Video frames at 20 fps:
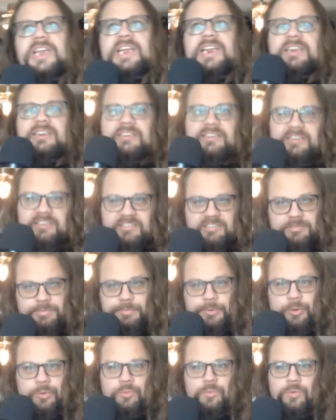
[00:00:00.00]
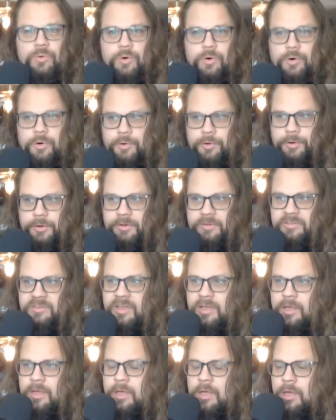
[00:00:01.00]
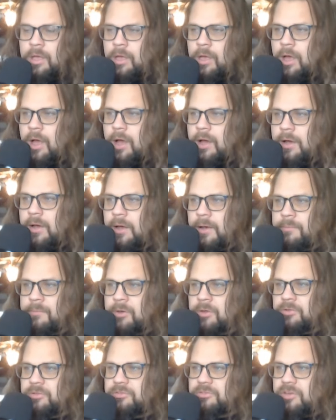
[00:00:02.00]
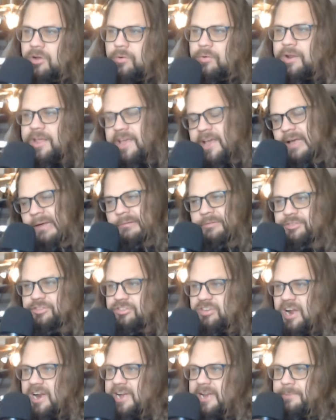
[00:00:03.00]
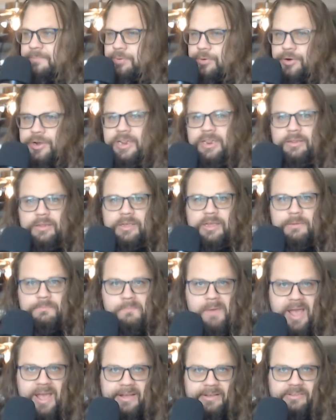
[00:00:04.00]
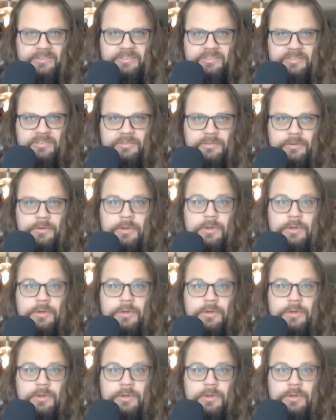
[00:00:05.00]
dismal world, don't have shiny, pretty looking mechs.